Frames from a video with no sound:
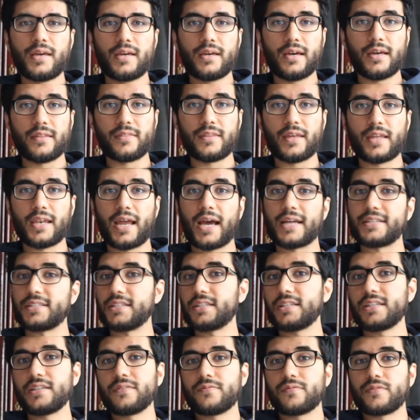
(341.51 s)
And then I
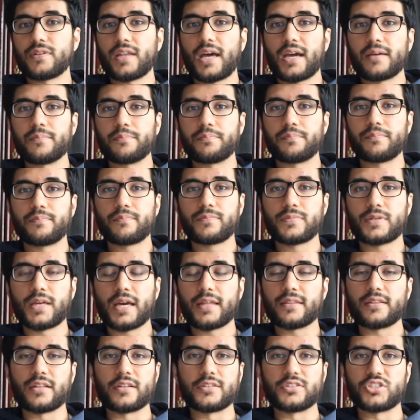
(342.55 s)
didn't even like
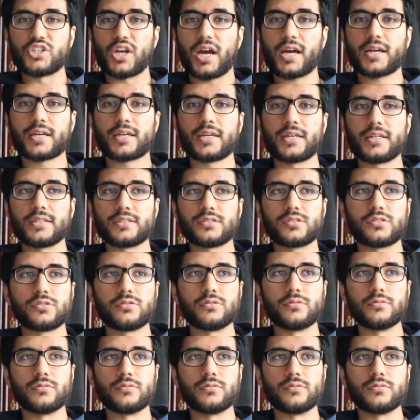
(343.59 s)
get the jacket